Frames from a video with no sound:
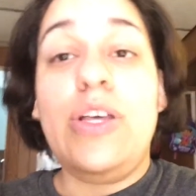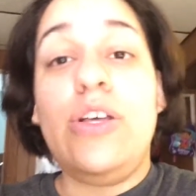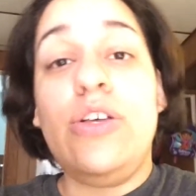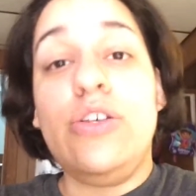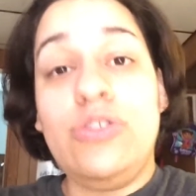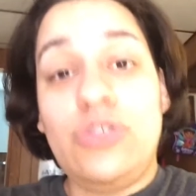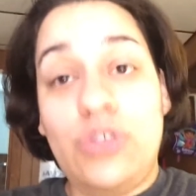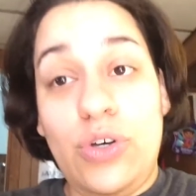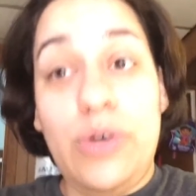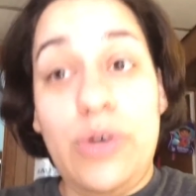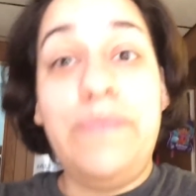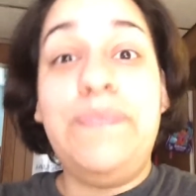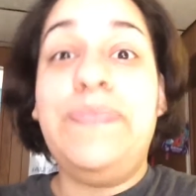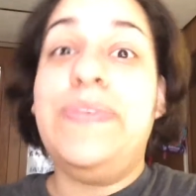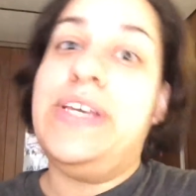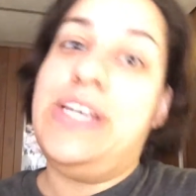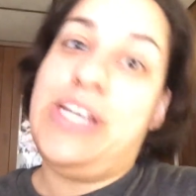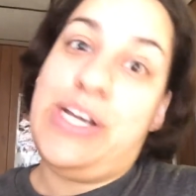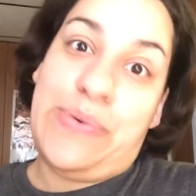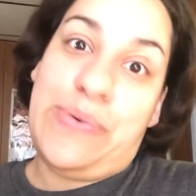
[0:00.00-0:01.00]
So
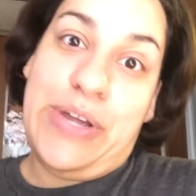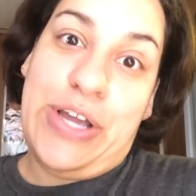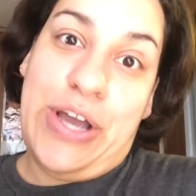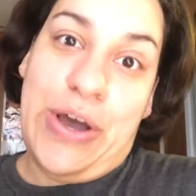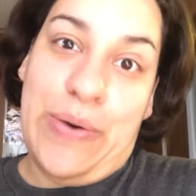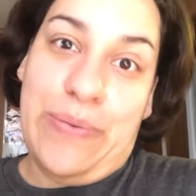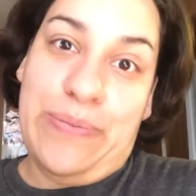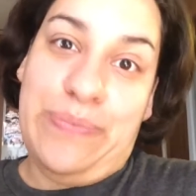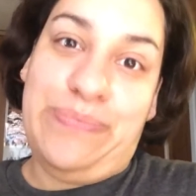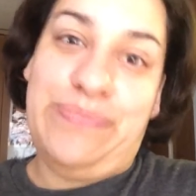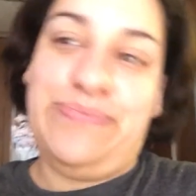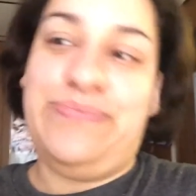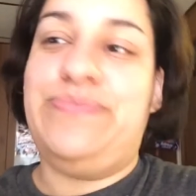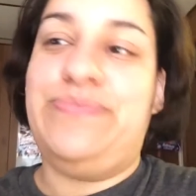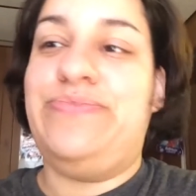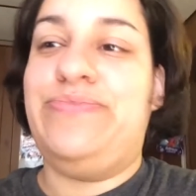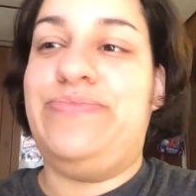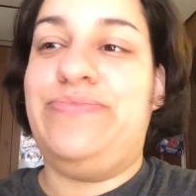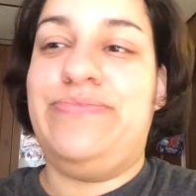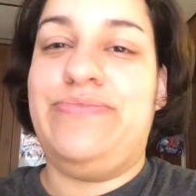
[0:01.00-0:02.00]
here we go,
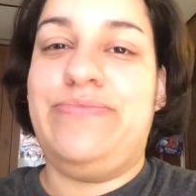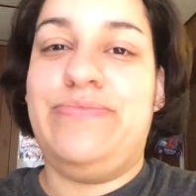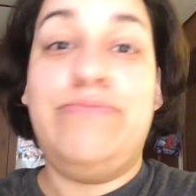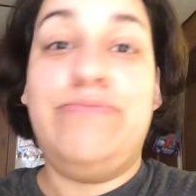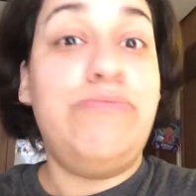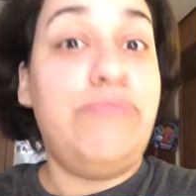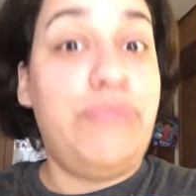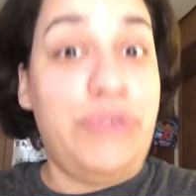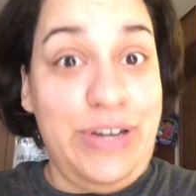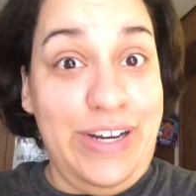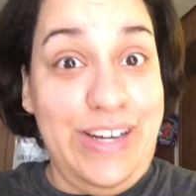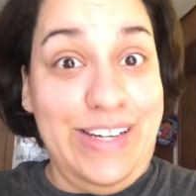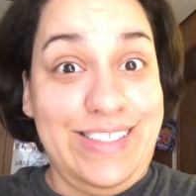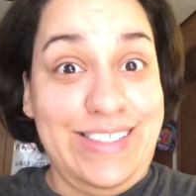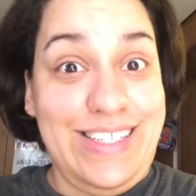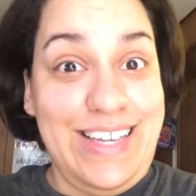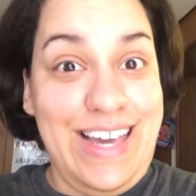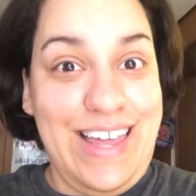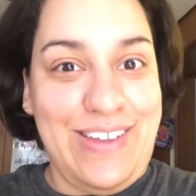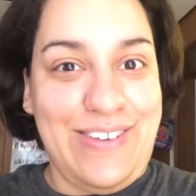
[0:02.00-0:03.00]
putting it
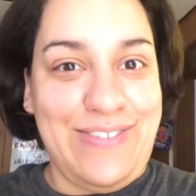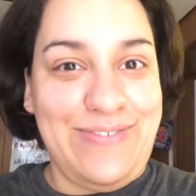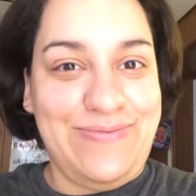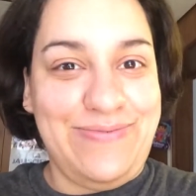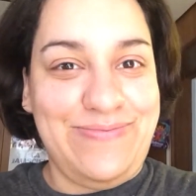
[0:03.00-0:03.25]
together.